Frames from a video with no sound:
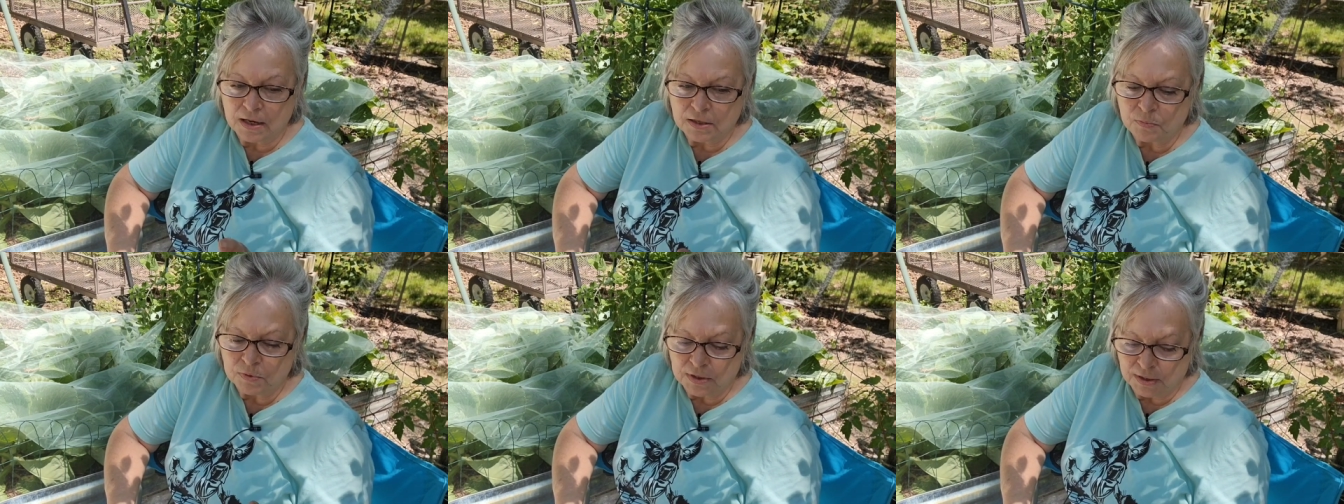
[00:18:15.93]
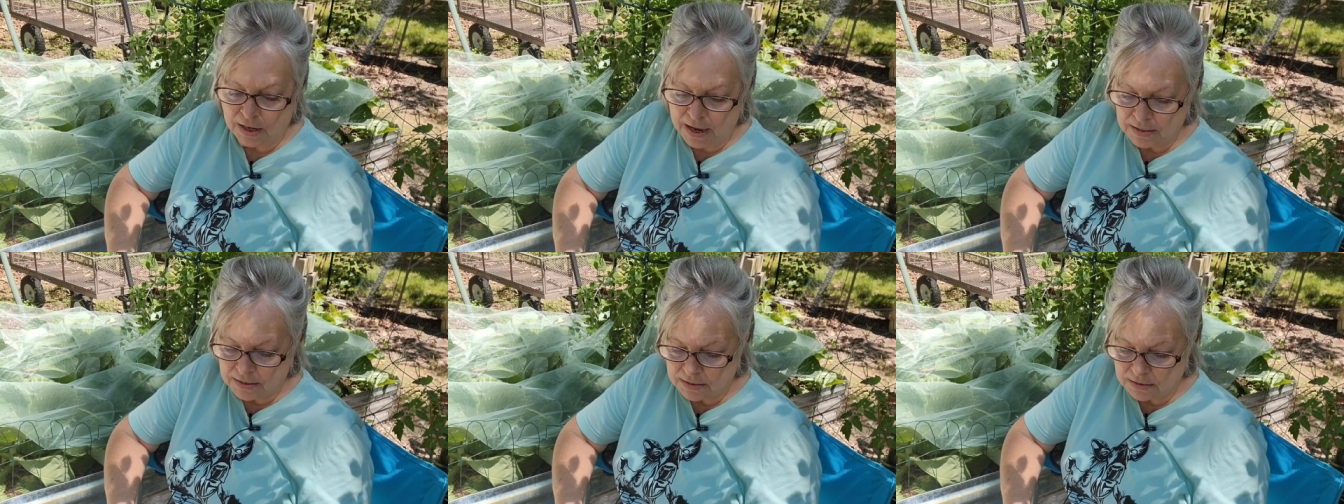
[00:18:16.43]
And that's what
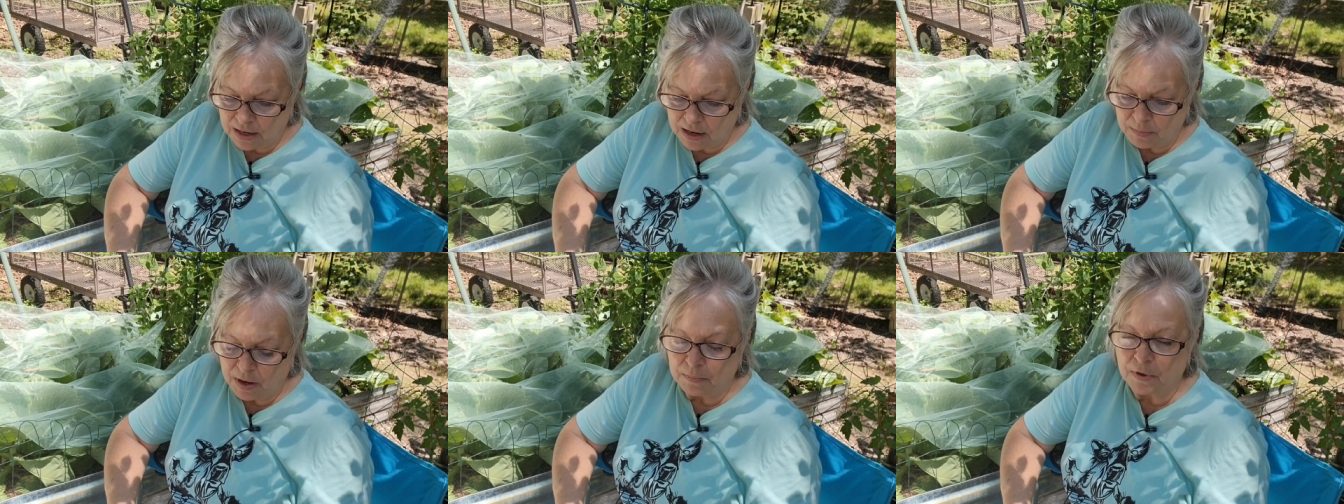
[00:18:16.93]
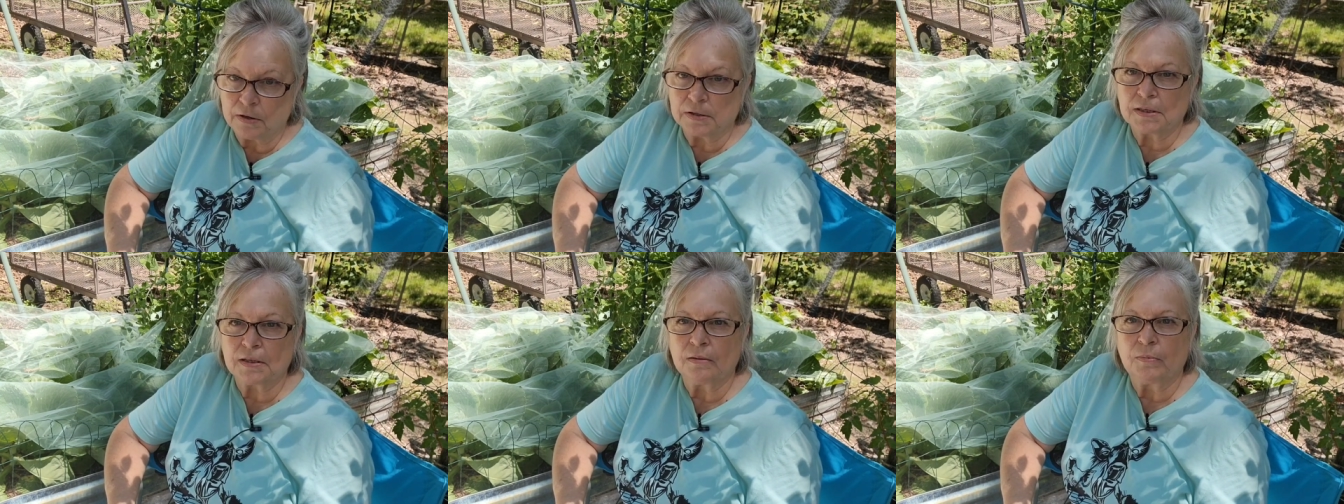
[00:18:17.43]
the last time I
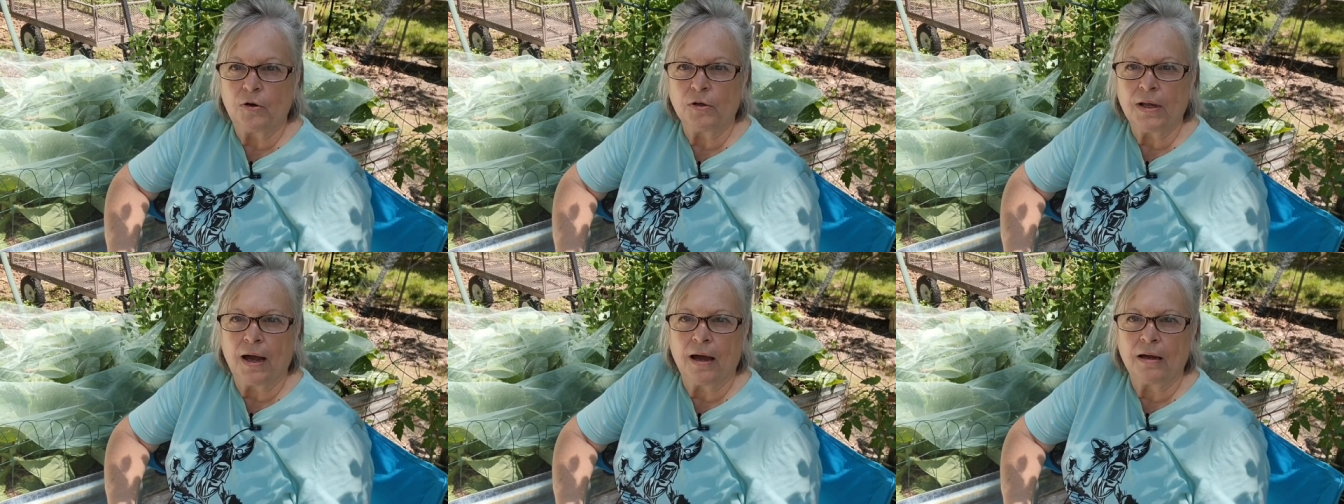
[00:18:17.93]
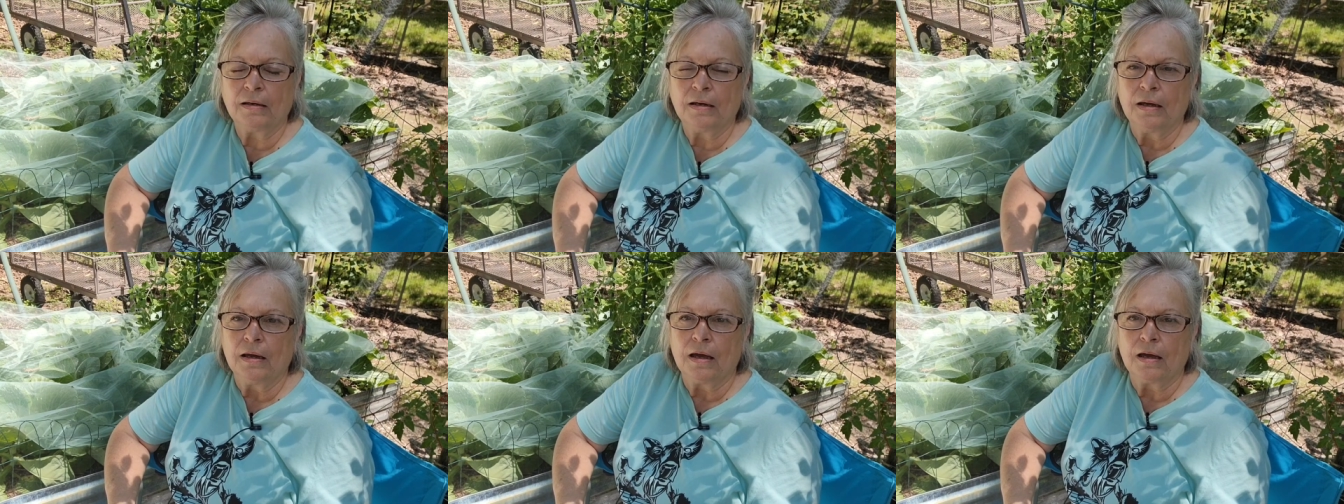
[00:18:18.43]
bought some
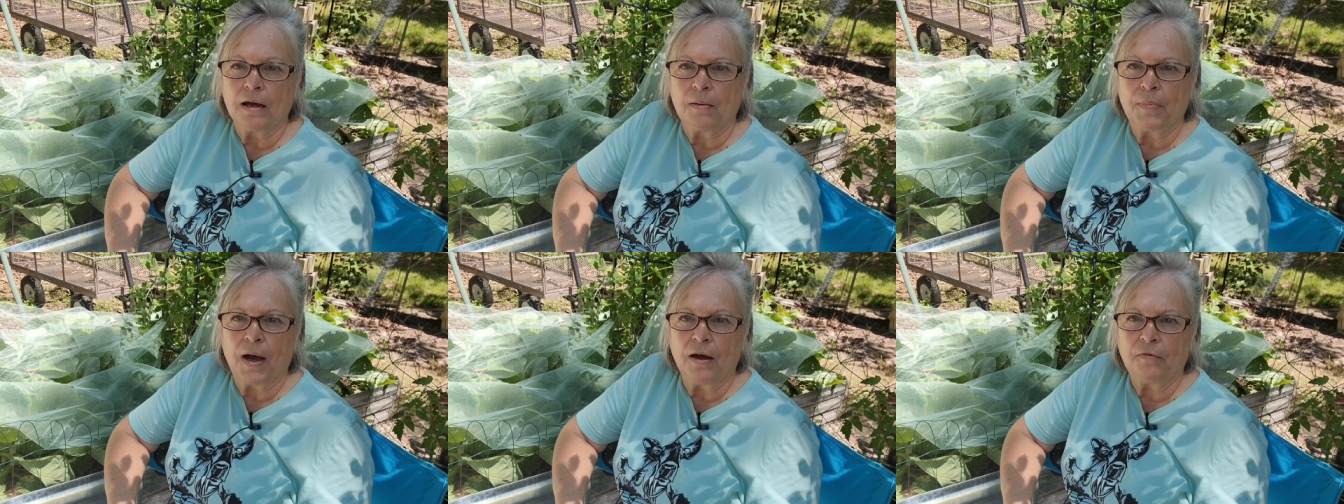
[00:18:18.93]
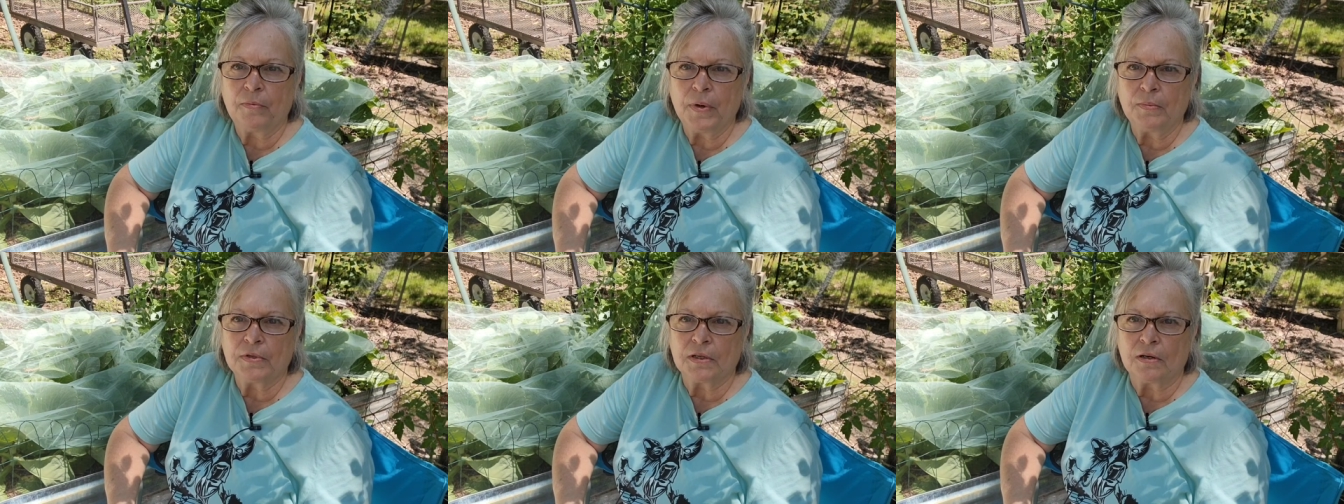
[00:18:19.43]
online, and I buy
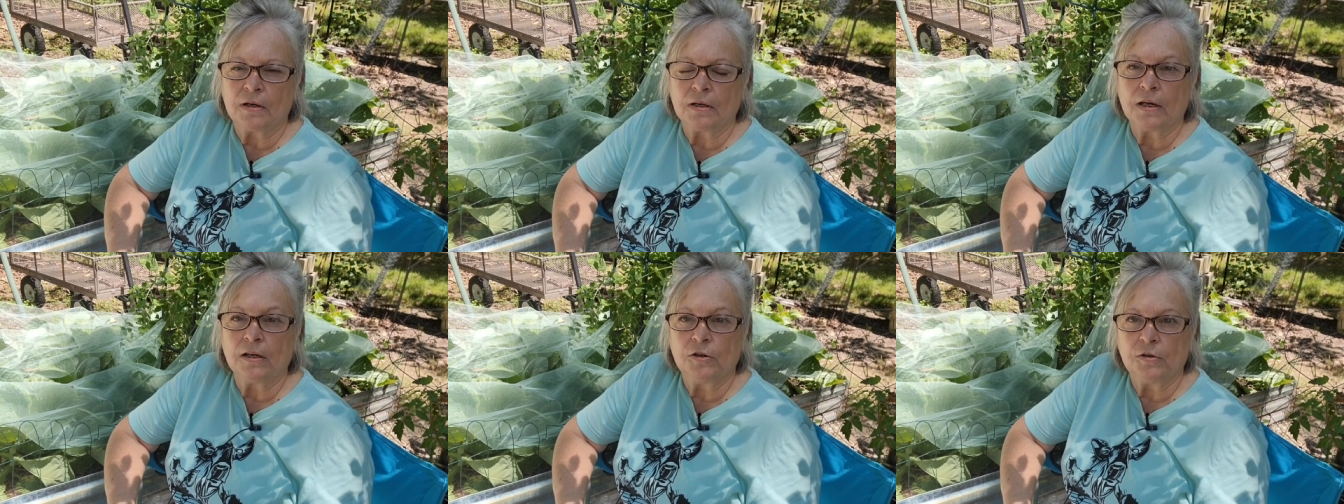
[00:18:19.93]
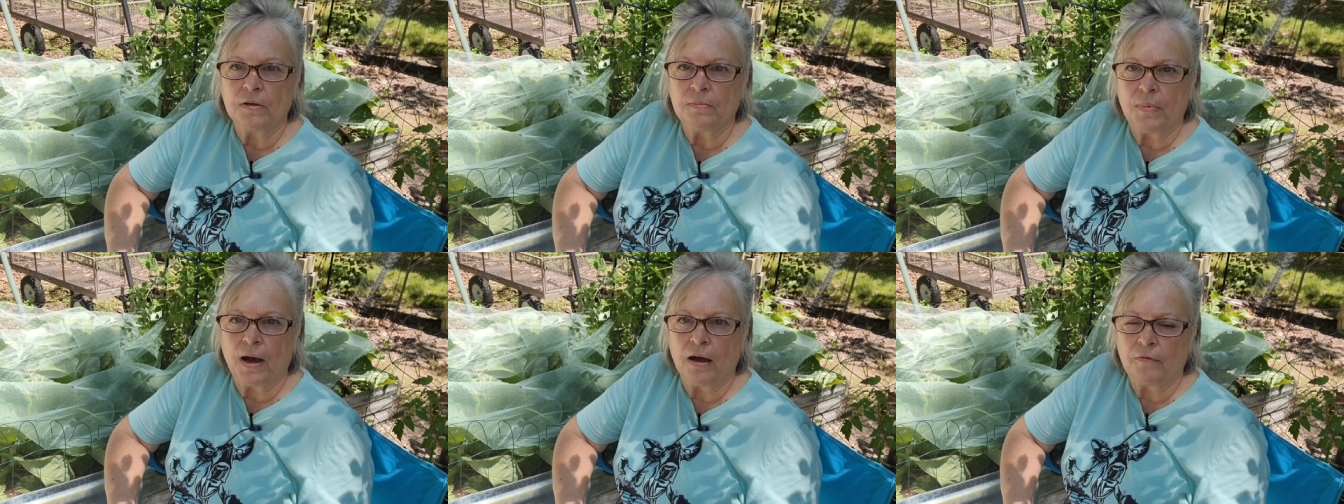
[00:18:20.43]
it from Amazon, and
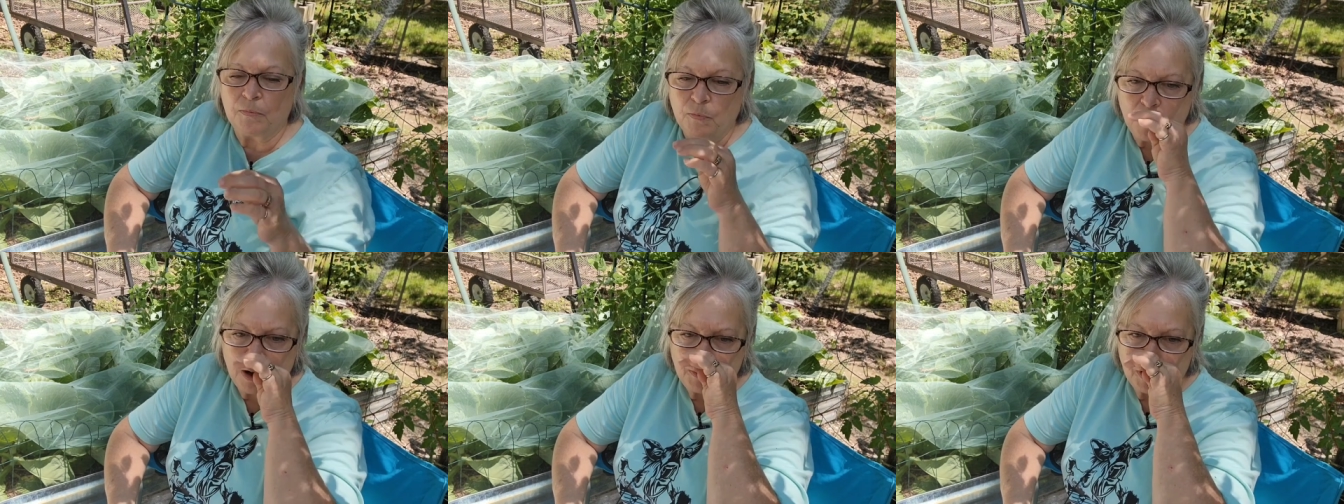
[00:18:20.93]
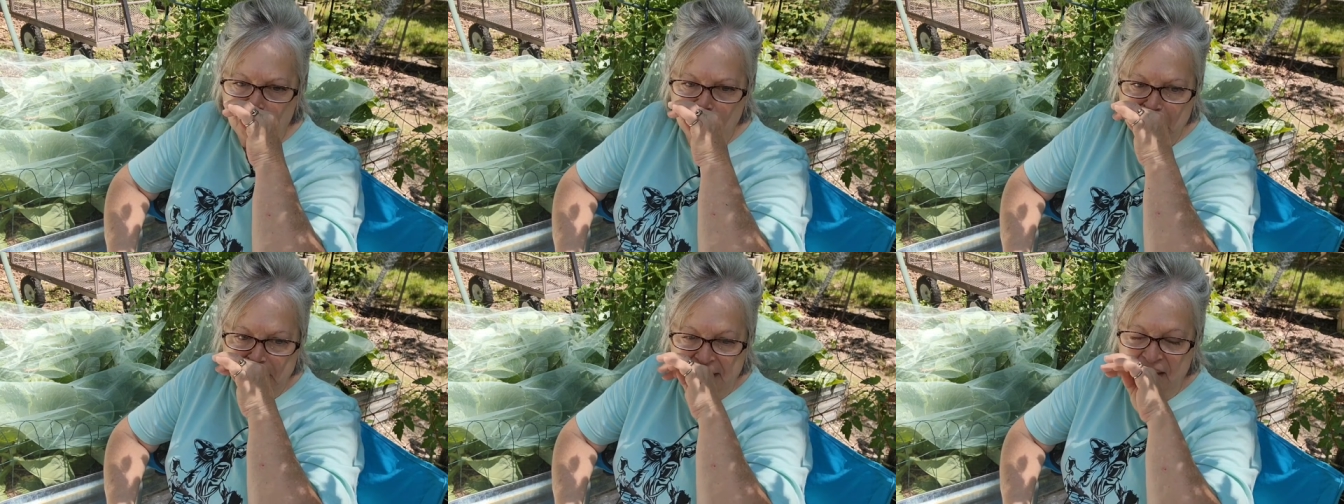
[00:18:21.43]
you can buy it from
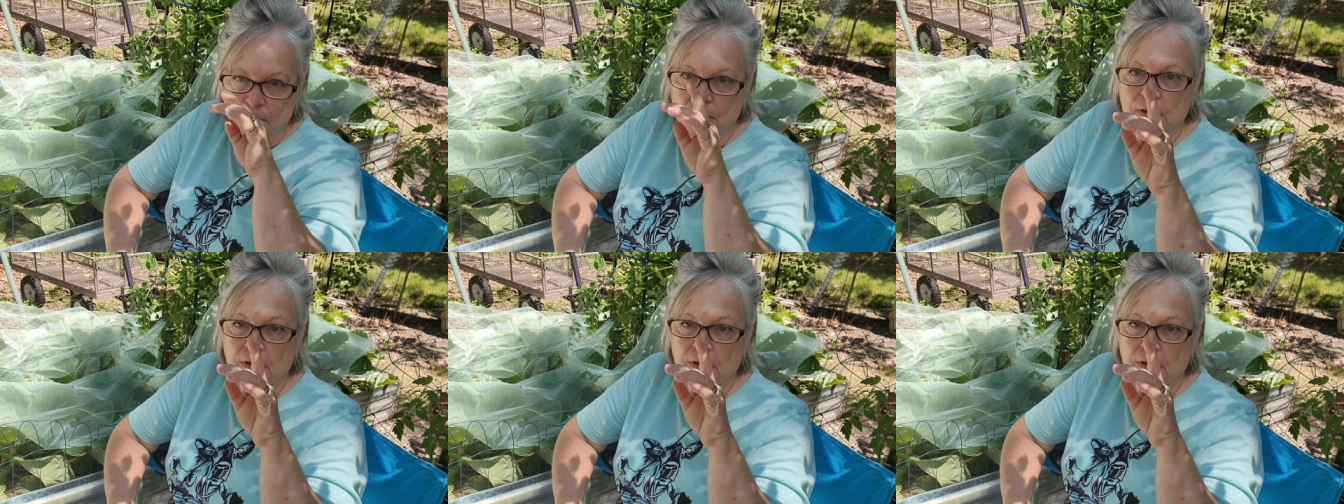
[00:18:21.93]
Walmart,